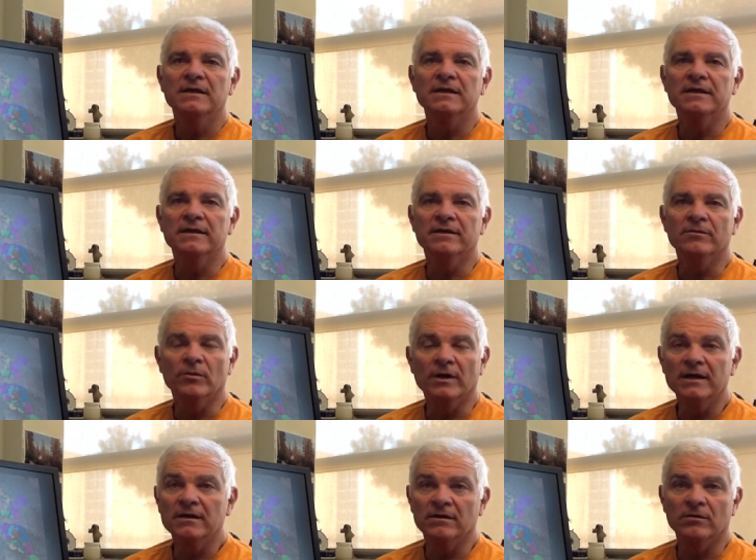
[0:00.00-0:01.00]
in a
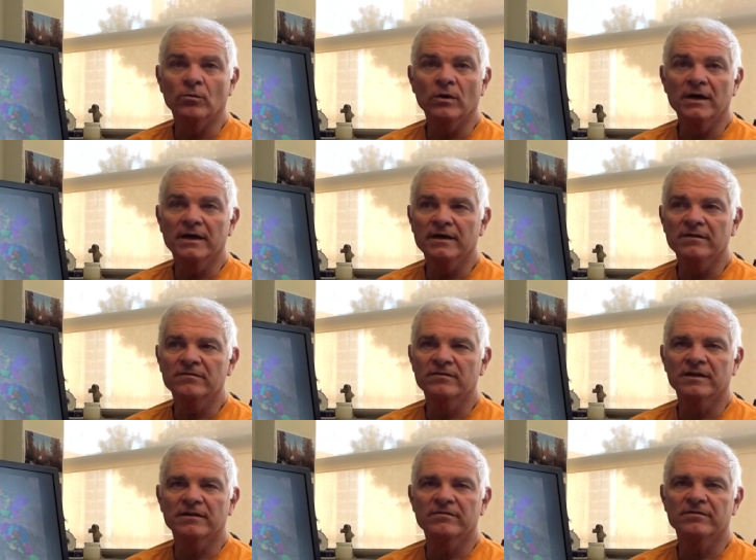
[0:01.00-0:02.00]
regular way
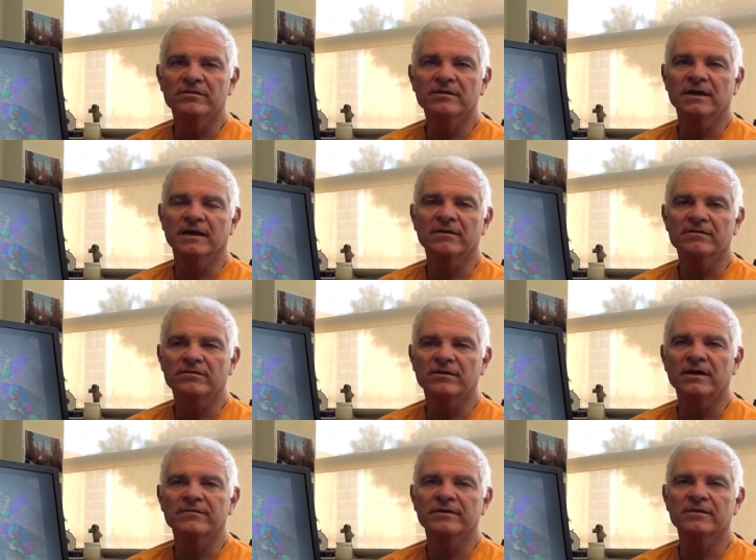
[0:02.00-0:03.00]
instead of through
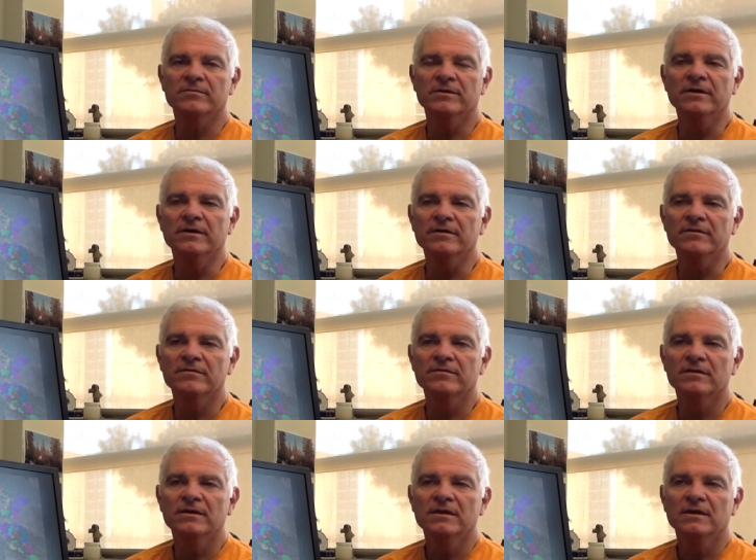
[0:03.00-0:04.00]
catastrophic burns,
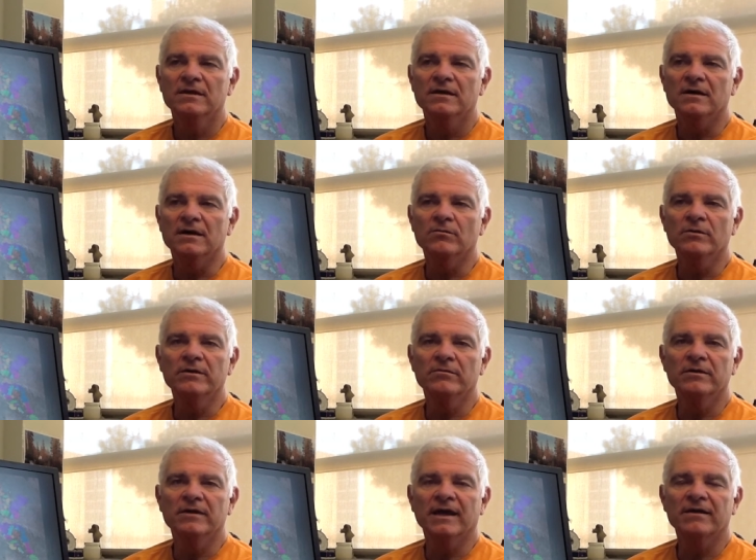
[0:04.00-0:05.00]
uh, we
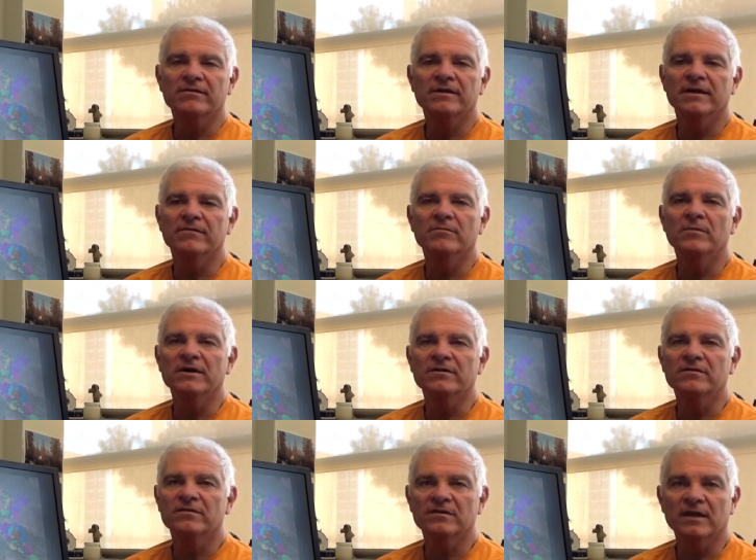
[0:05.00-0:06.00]
would actually have a much
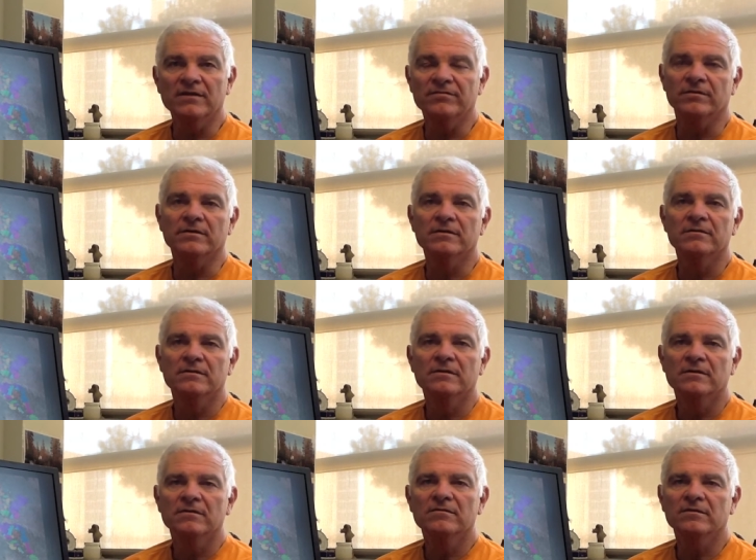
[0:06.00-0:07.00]
safer
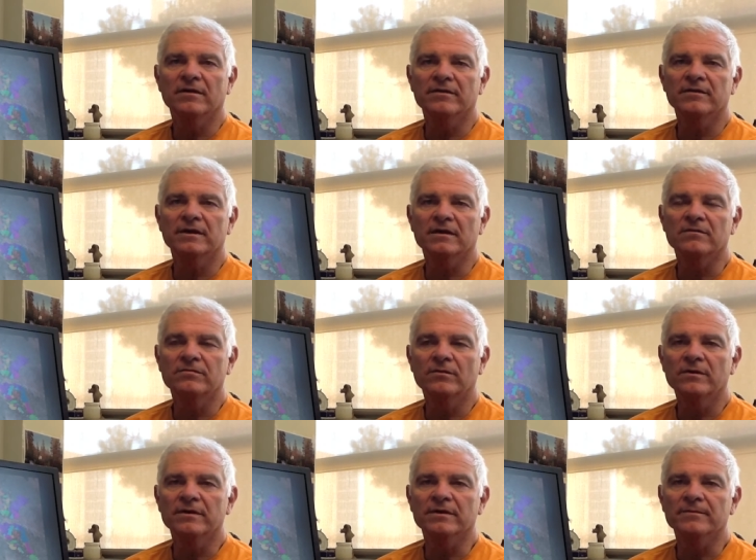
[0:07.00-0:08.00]
Southern
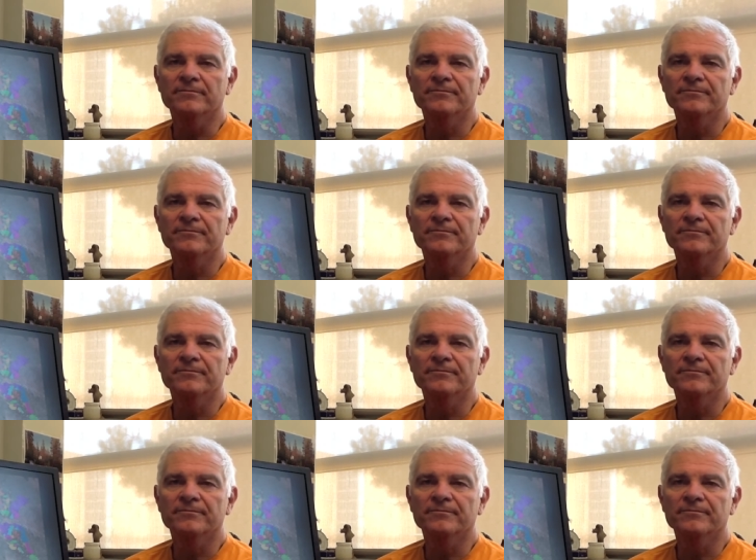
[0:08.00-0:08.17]
California.